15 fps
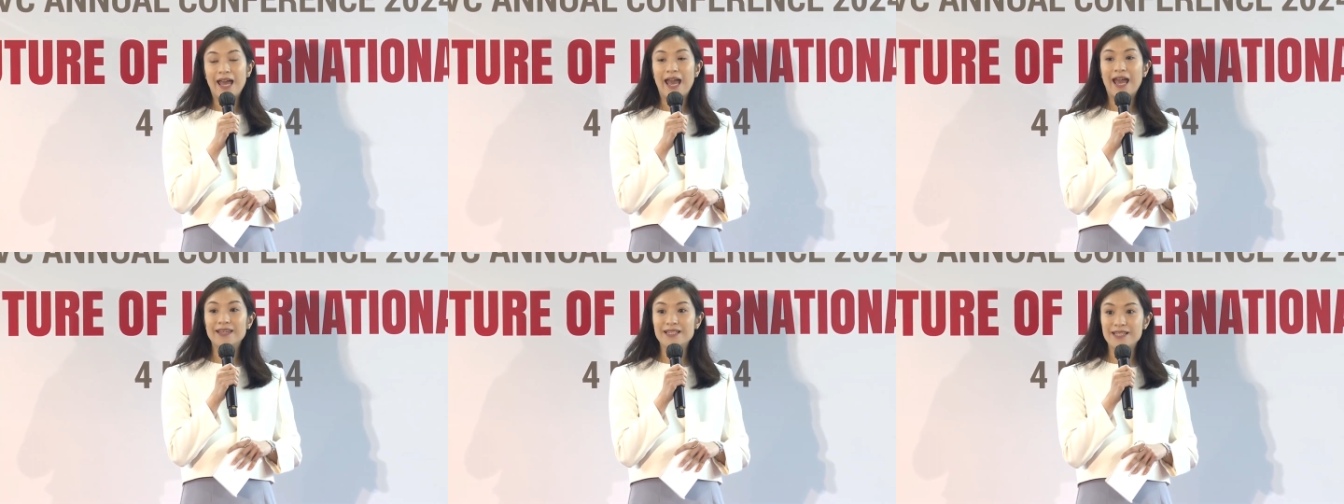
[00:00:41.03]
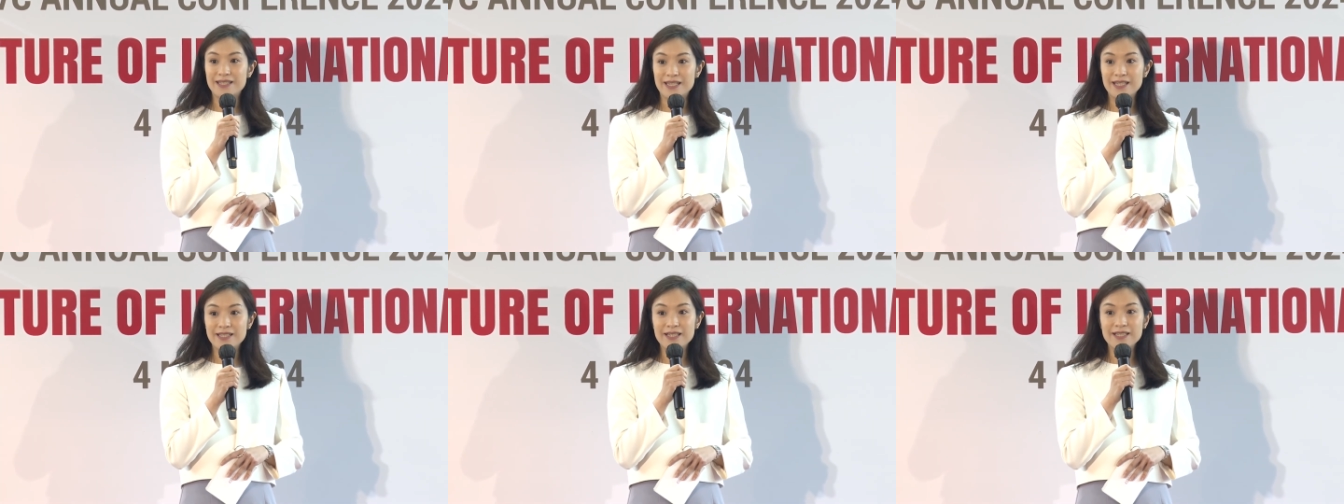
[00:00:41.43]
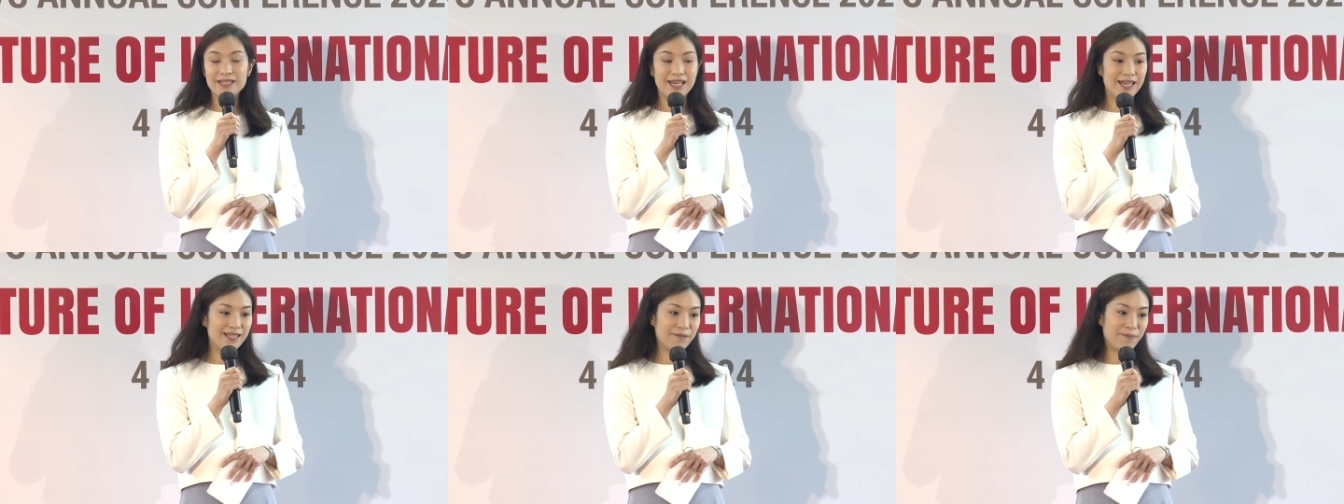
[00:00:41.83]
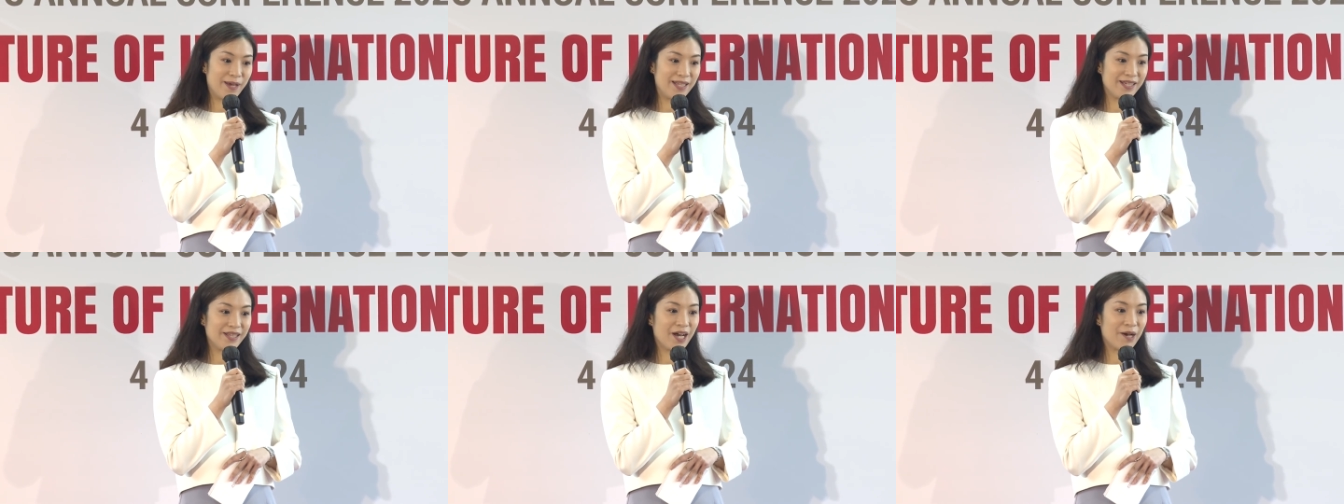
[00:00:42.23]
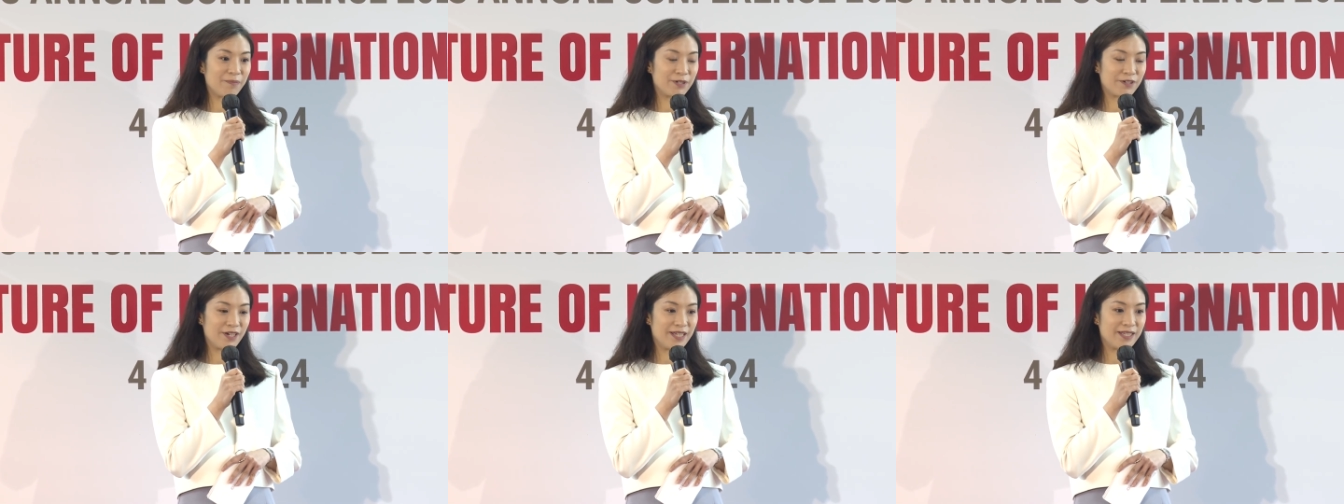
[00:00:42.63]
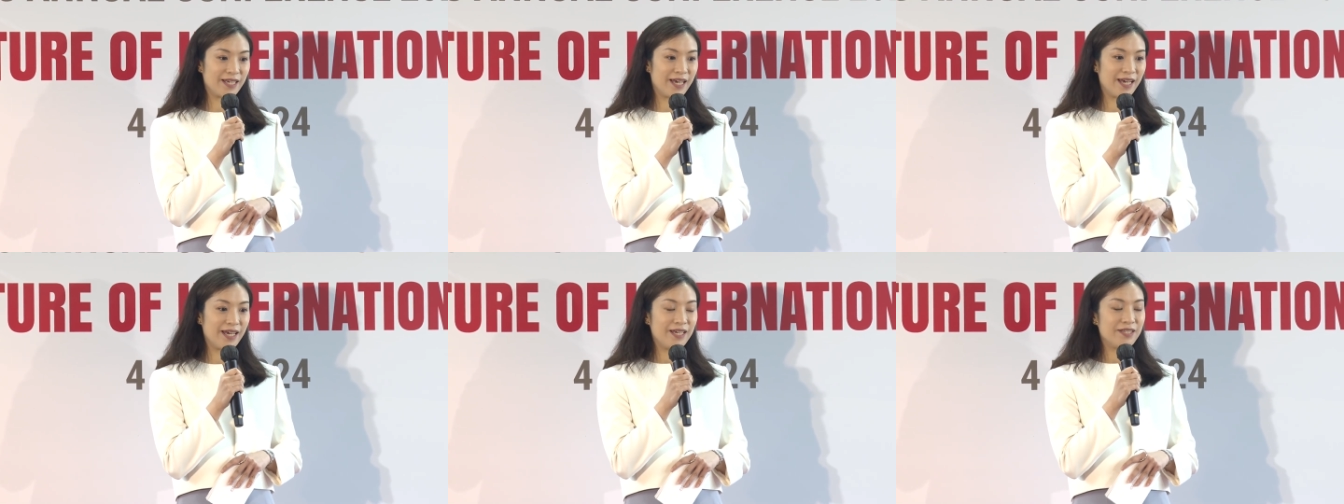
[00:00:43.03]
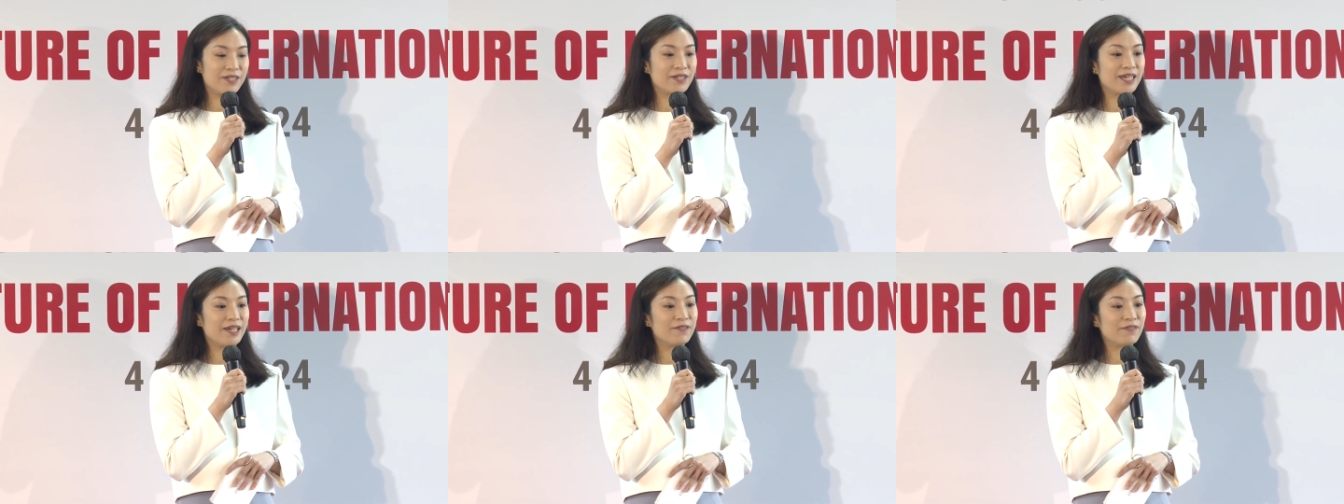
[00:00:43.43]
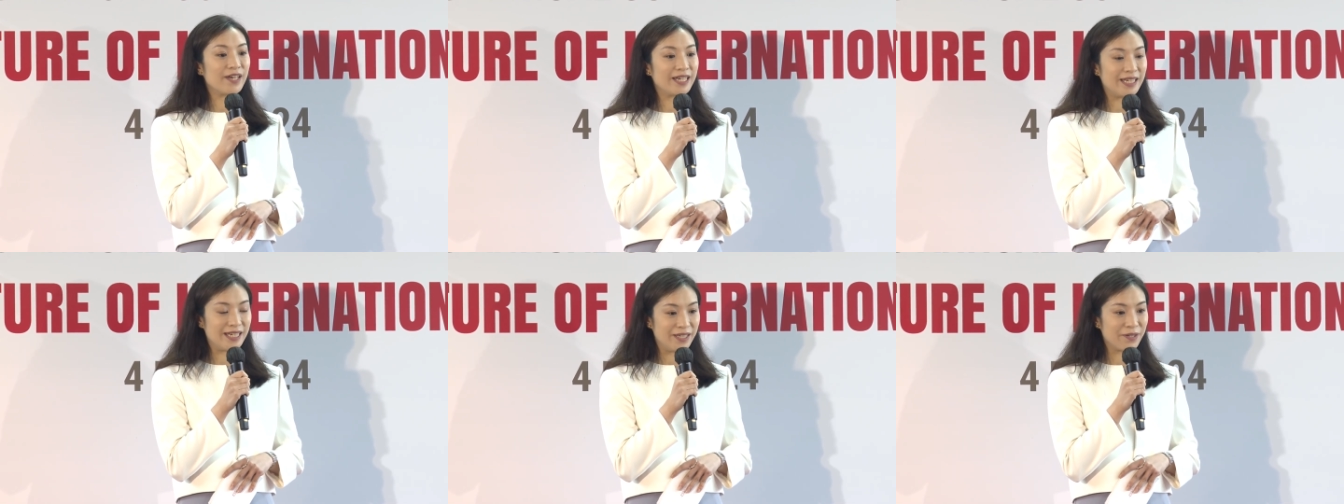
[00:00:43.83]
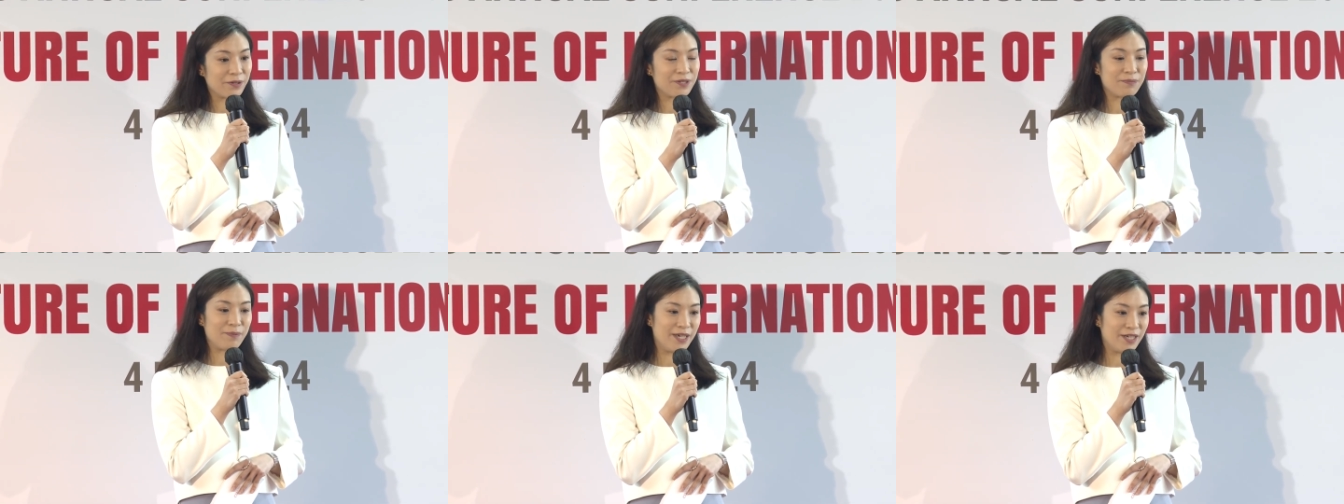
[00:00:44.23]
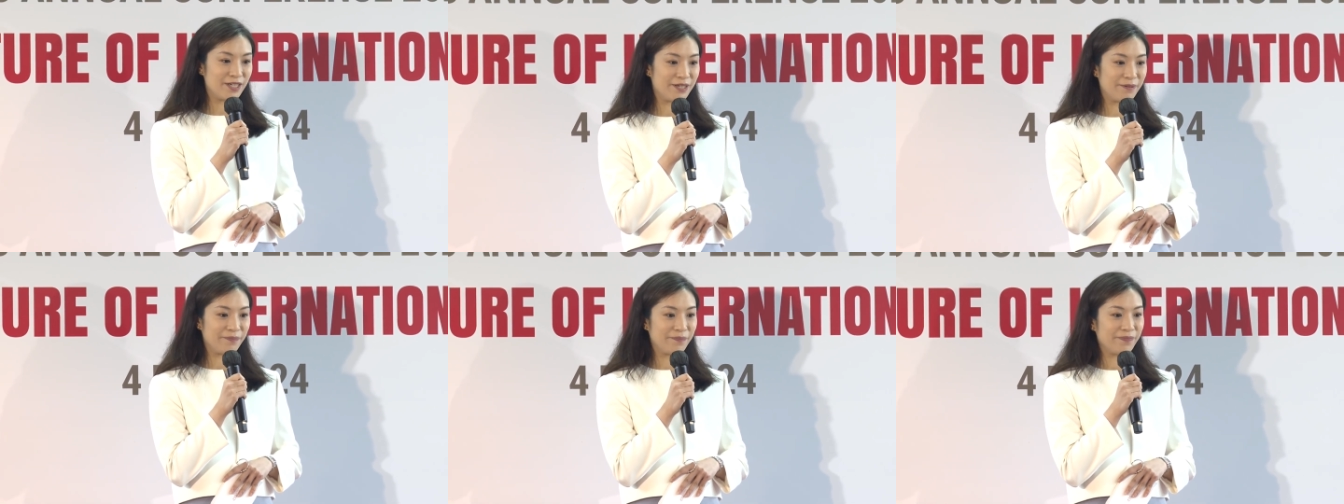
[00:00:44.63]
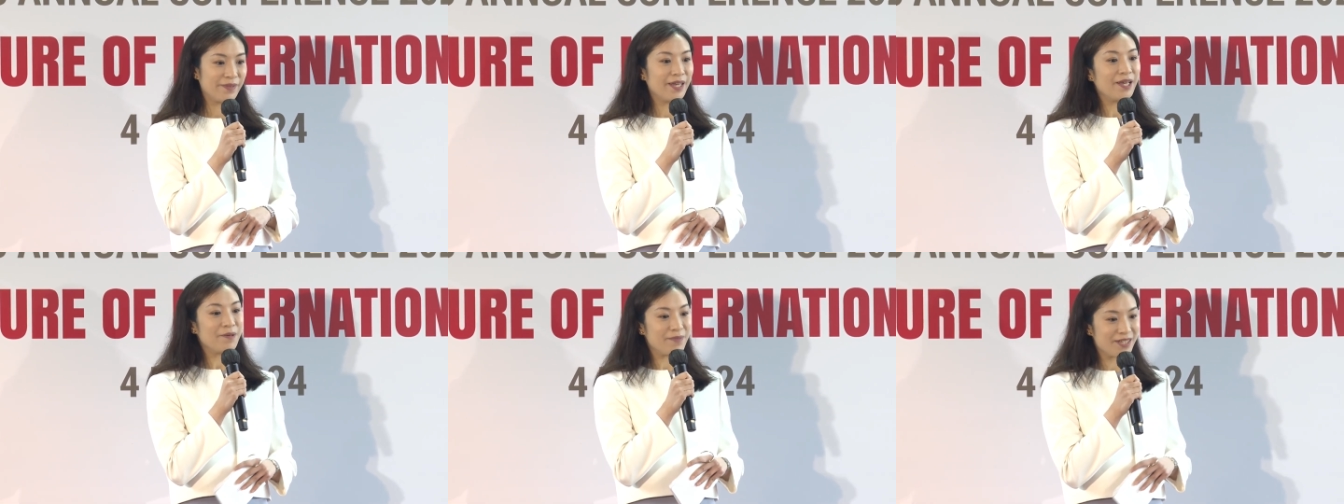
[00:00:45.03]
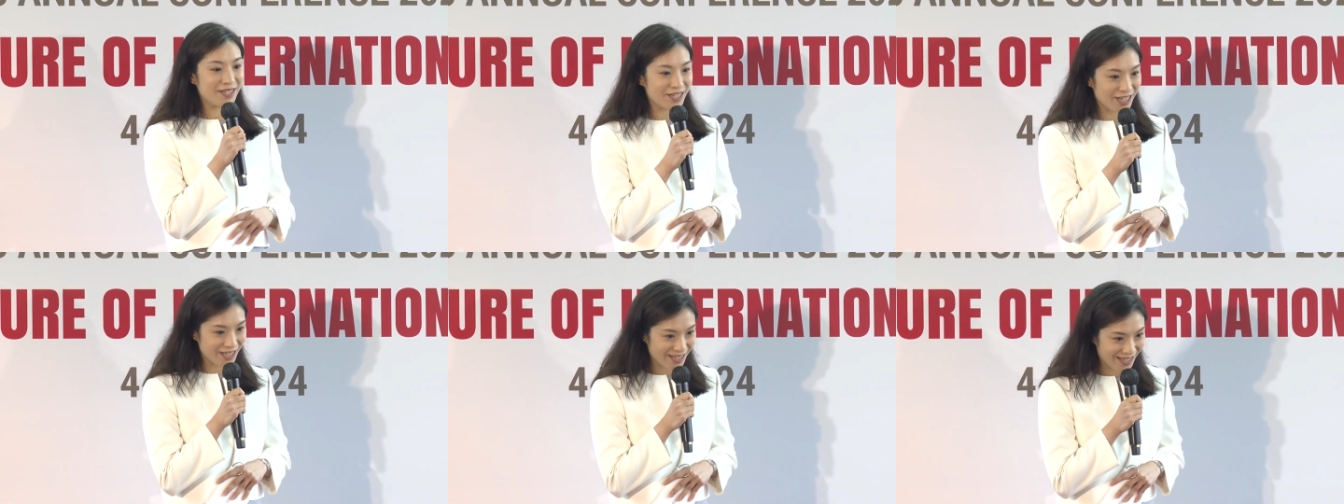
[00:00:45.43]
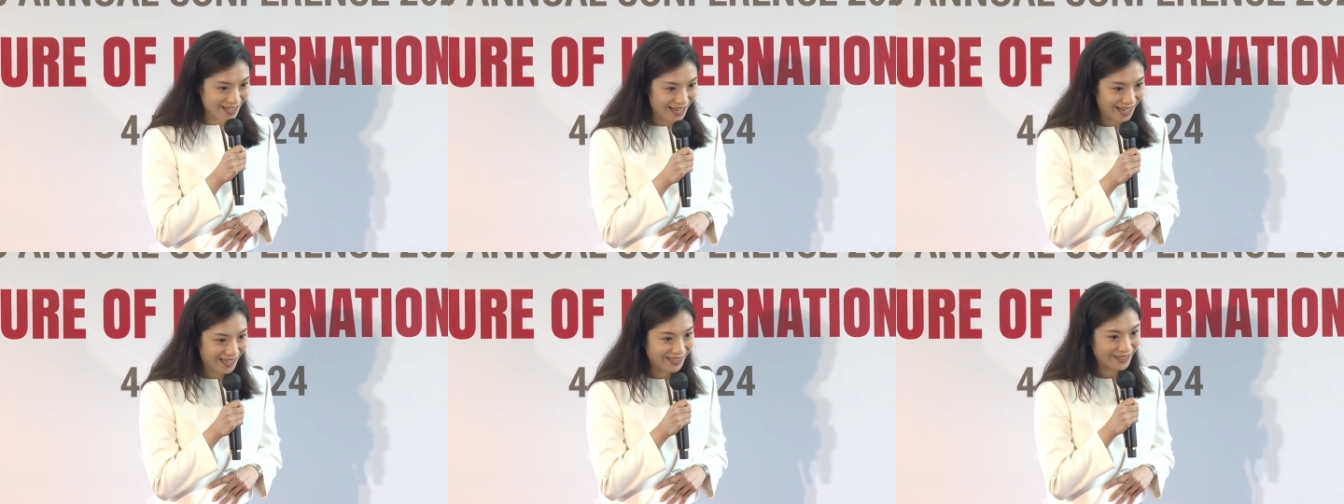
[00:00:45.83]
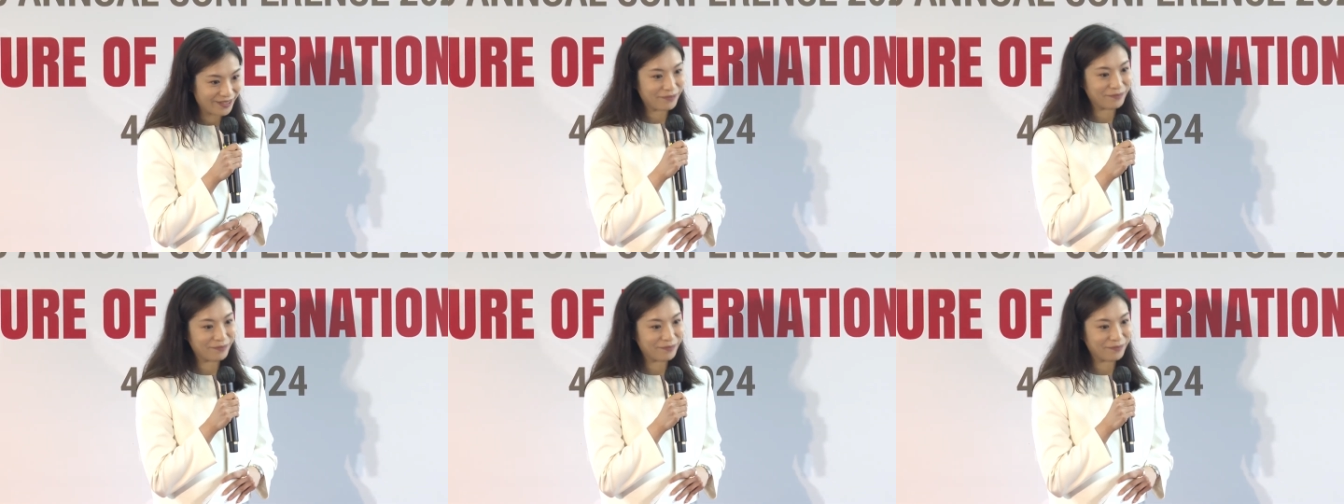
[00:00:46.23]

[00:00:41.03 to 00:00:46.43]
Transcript: and a seasoned independent arbitrator to give a keynote speech, Mr. Justice Tang.